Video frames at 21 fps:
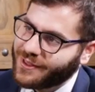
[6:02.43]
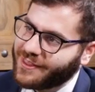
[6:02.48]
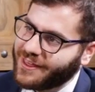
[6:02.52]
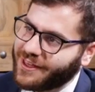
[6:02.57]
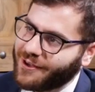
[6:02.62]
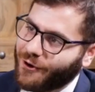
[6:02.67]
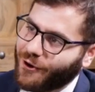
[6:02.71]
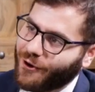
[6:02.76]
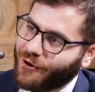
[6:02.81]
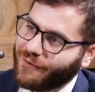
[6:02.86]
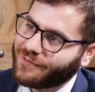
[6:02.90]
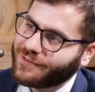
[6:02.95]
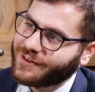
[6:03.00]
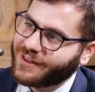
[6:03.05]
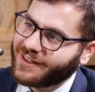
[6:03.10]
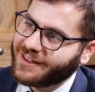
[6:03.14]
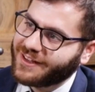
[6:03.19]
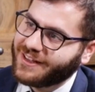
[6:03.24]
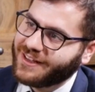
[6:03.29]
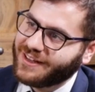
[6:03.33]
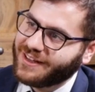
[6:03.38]

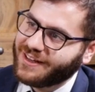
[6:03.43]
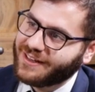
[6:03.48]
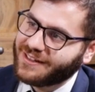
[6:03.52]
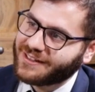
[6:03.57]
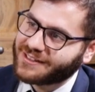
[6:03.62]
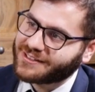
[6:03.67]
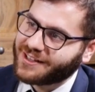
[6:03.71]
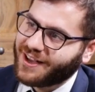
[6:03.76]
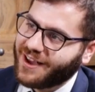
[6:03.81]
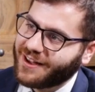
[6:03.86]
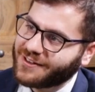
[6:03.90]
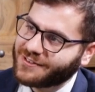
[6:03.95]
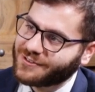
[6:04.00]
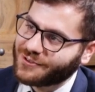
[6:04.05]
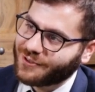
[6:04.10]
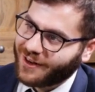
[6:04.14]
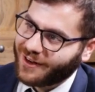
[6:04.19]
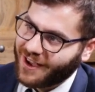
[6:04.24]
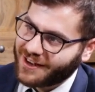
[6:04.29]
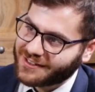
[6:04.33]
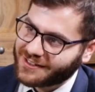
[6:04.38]
Thereafter, he decided
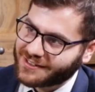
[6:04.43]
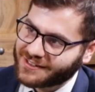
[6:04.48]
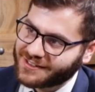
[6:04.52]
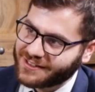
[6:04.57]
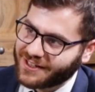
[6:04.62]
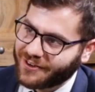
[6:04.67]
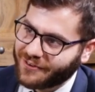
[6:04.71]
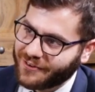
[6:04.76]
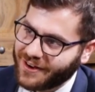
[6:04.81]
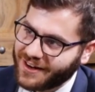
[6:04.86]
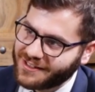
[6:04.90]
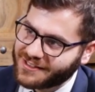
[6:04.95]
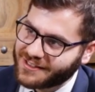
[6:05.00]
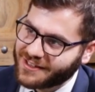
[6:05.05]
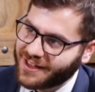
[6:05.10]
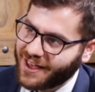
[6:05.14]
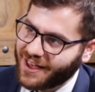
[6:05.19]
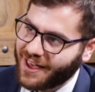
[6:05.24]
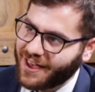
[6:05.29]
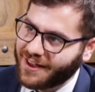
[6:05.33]
to light a cigarette,